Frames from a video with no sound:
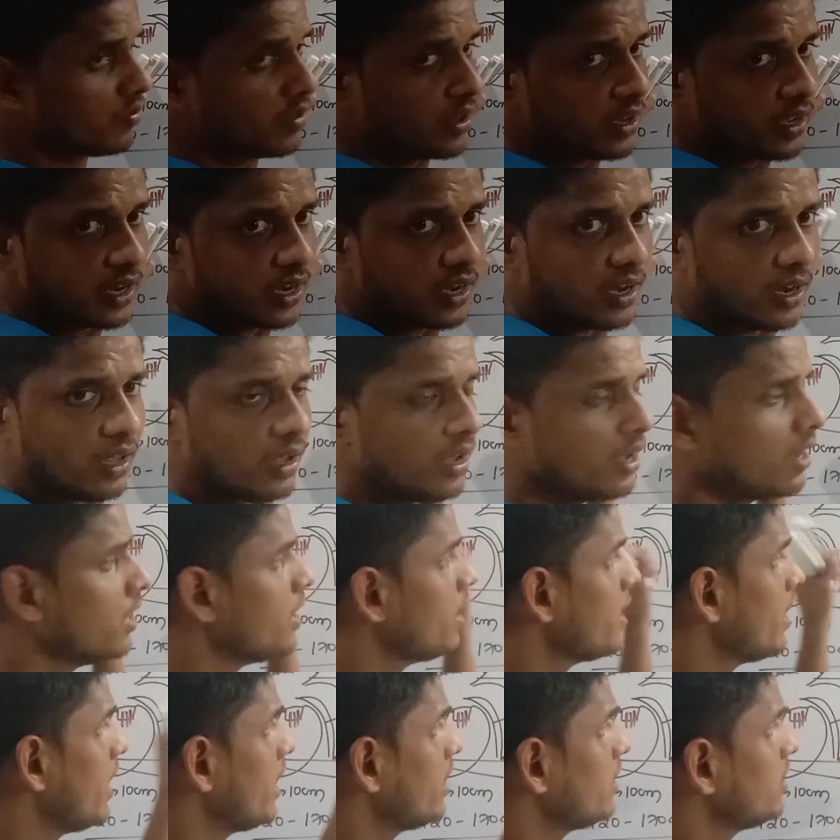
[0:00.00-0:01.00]
the kidney
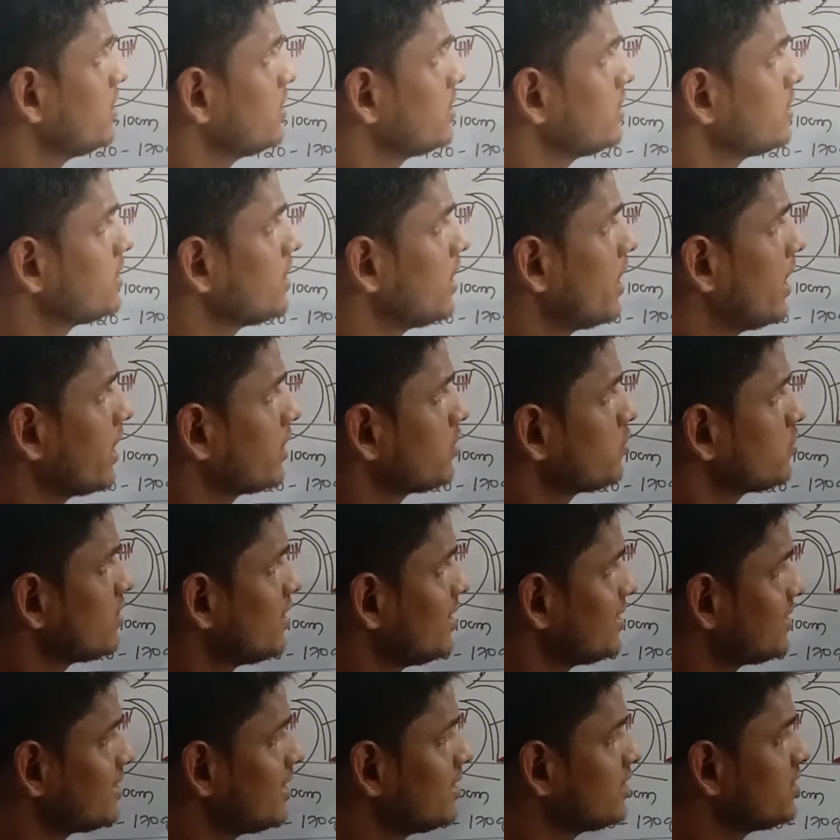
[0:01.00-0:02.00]
and this is the
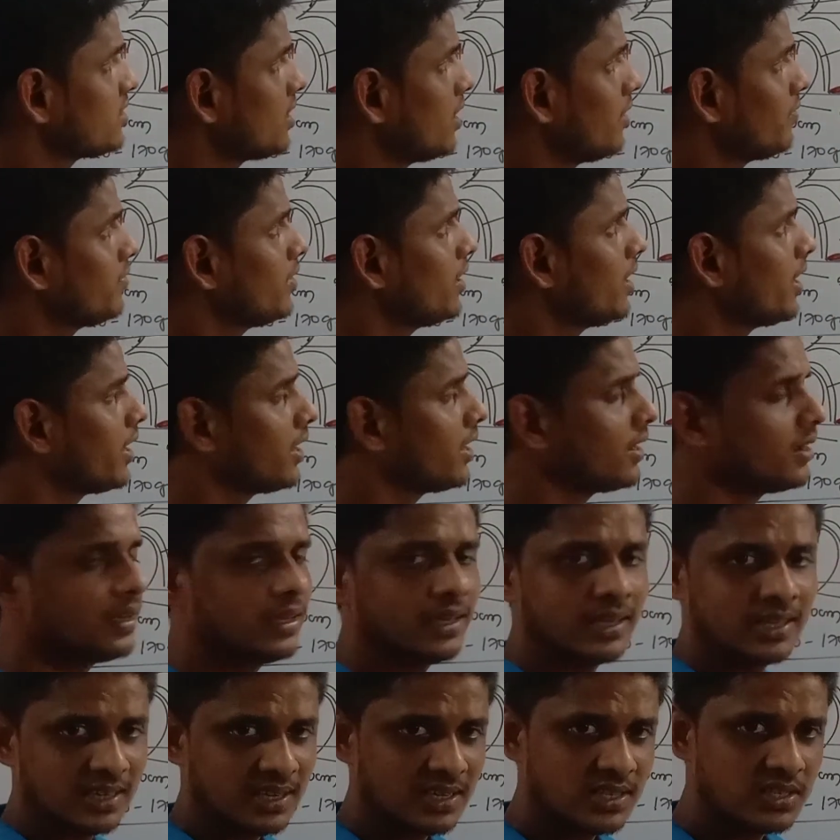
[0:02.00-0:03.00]
external structure of the
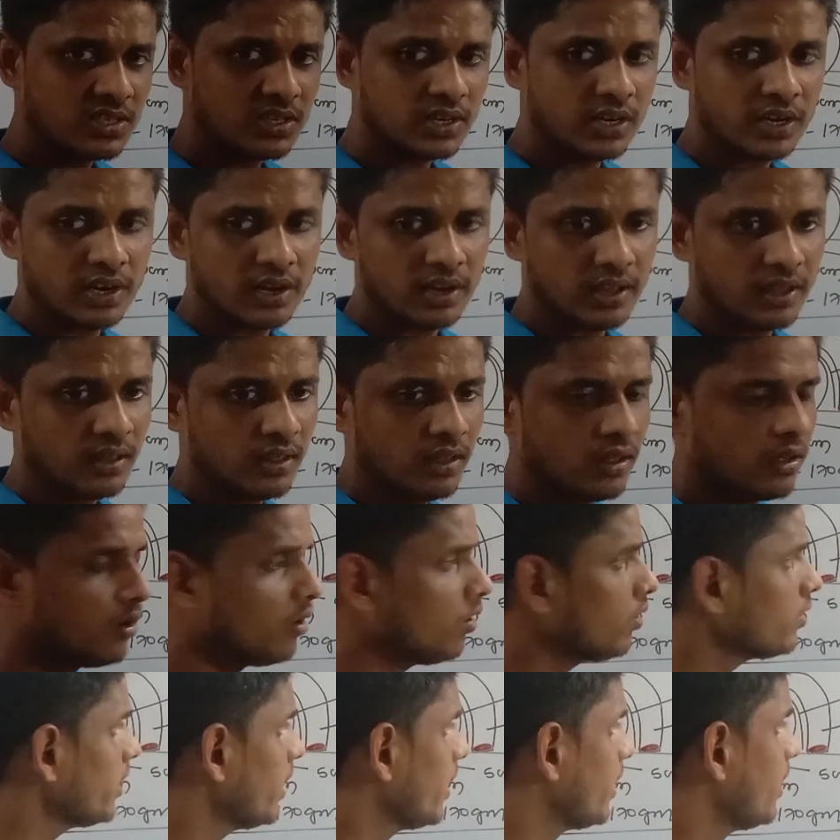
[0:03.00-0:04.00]
each kidney.
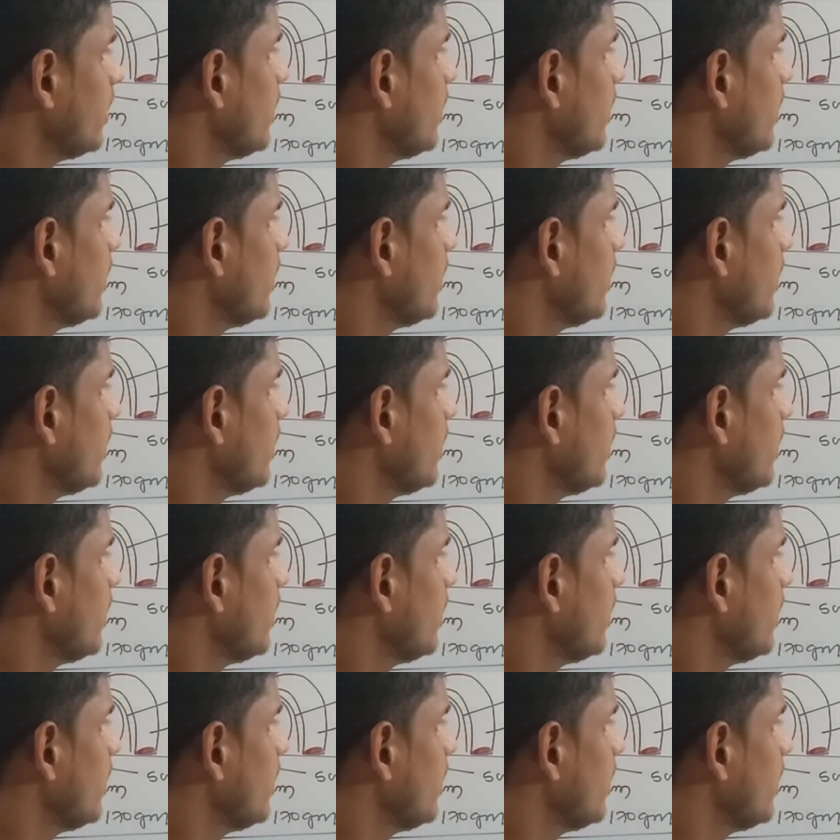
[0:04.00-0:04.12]
Okay,